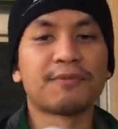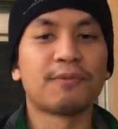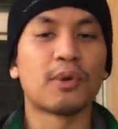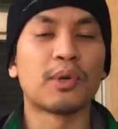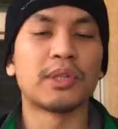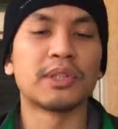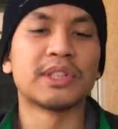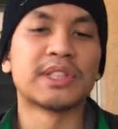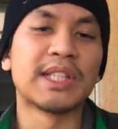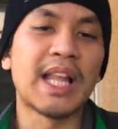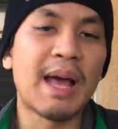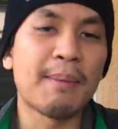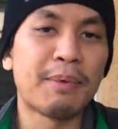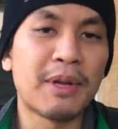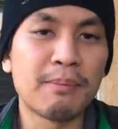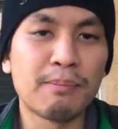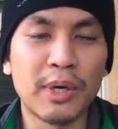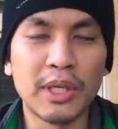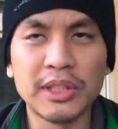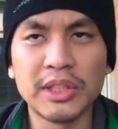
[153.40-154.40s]
for
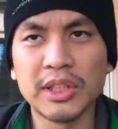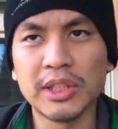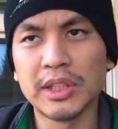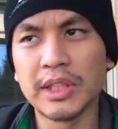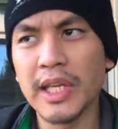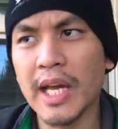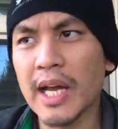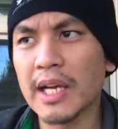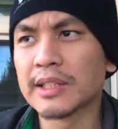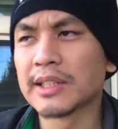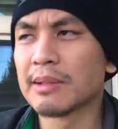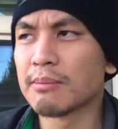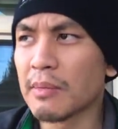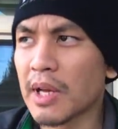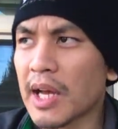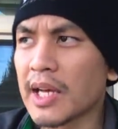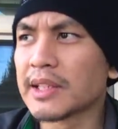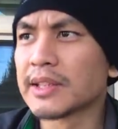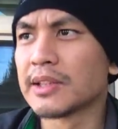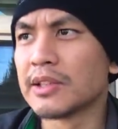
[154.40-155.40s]
slapping punches, yeah, some
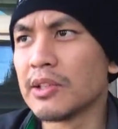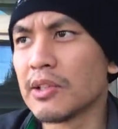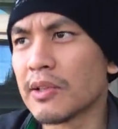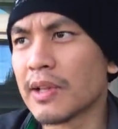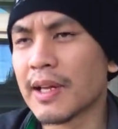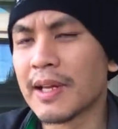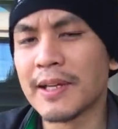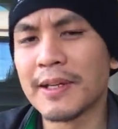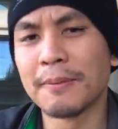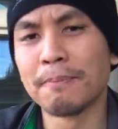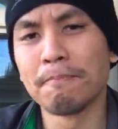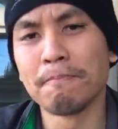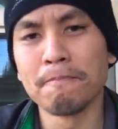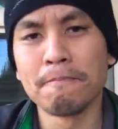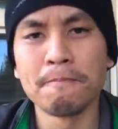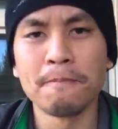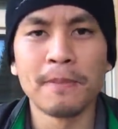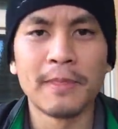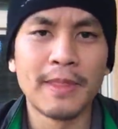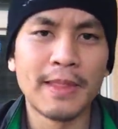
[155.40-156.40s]
guys, you know,
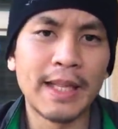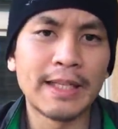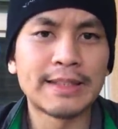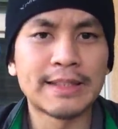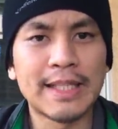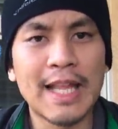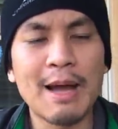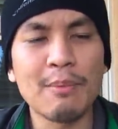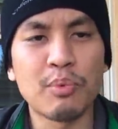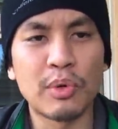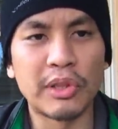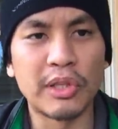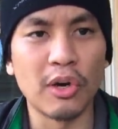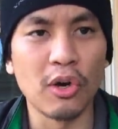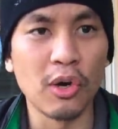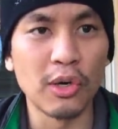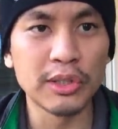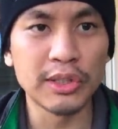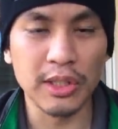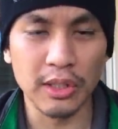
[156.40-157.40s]
they slap with their
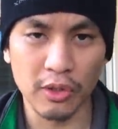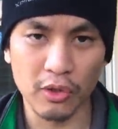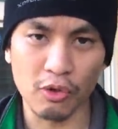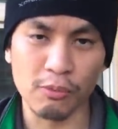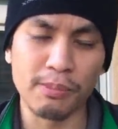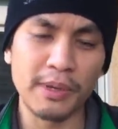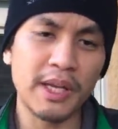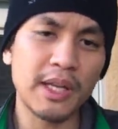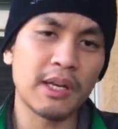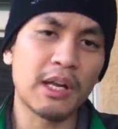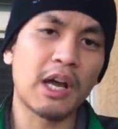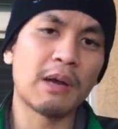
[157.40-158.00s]
hooks a little bit.